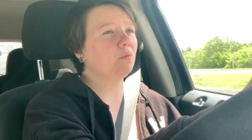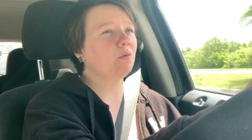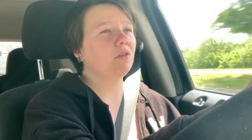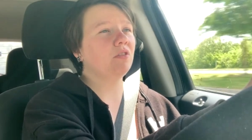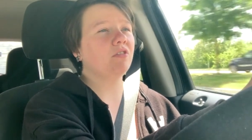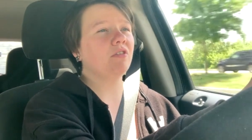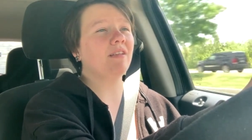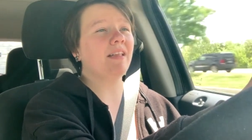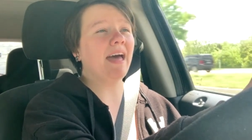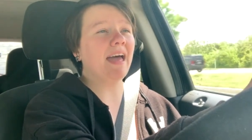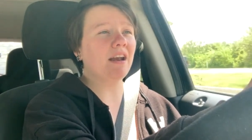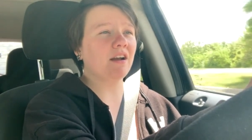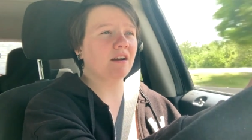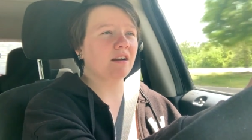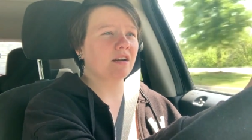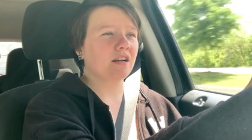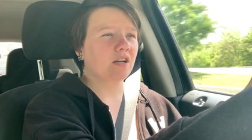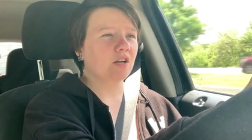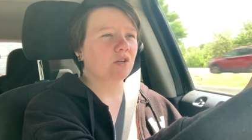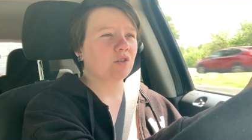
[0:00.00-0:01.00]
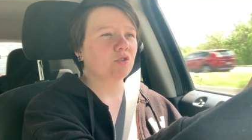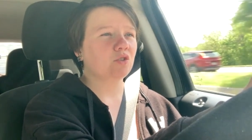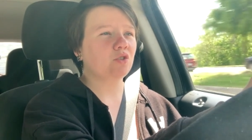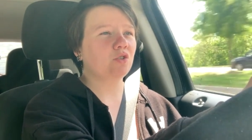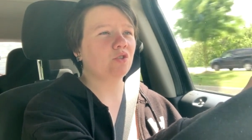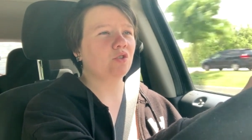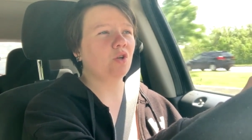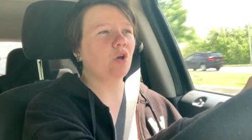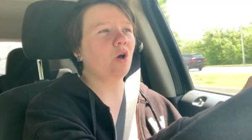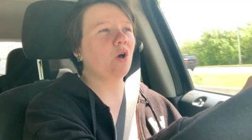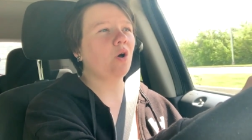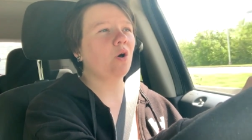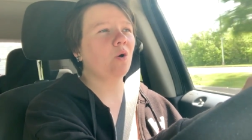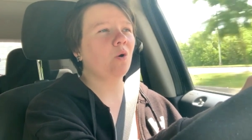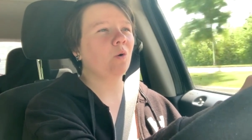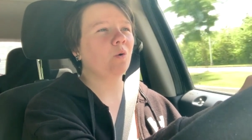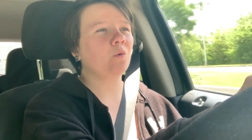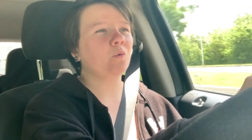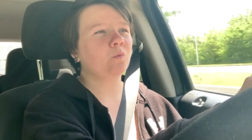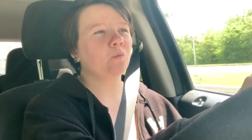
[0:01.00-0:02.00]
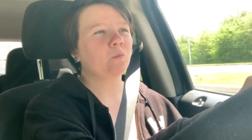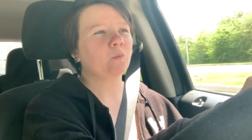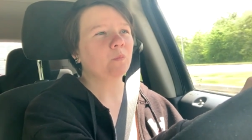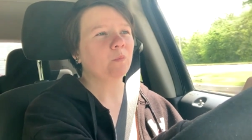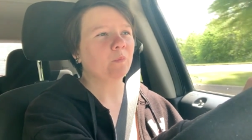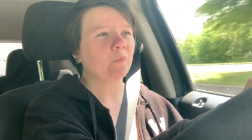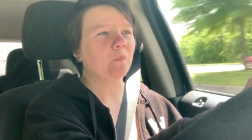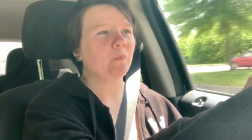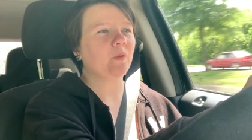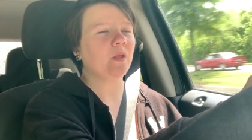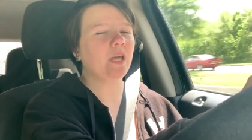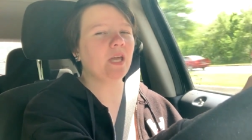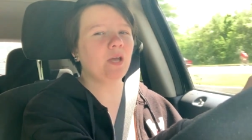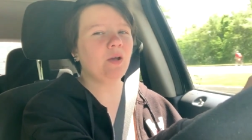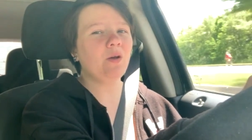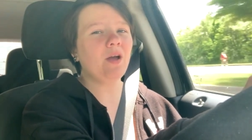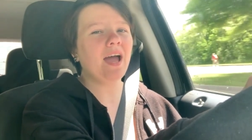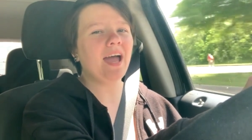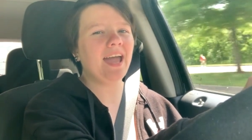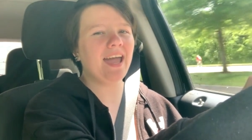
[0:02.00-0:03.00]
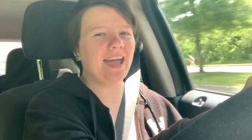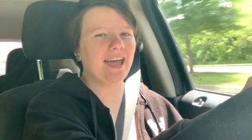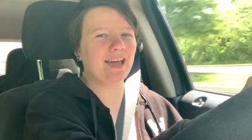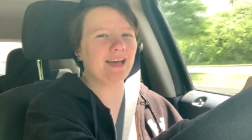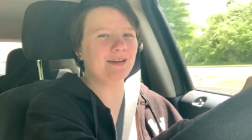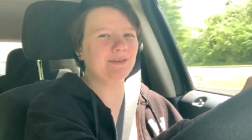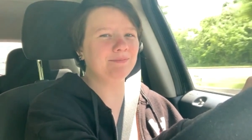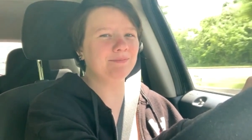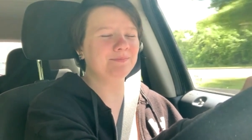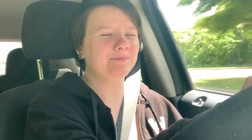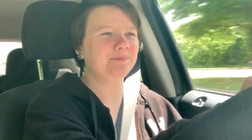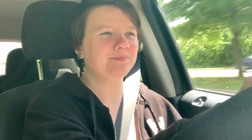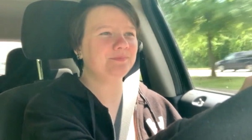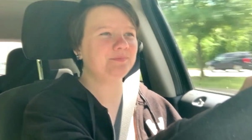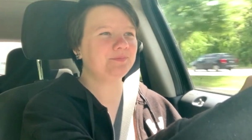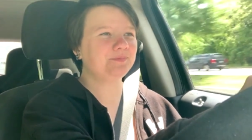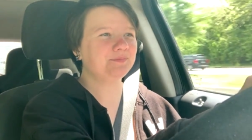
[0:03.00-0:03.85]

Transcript: with the latter. So here I am.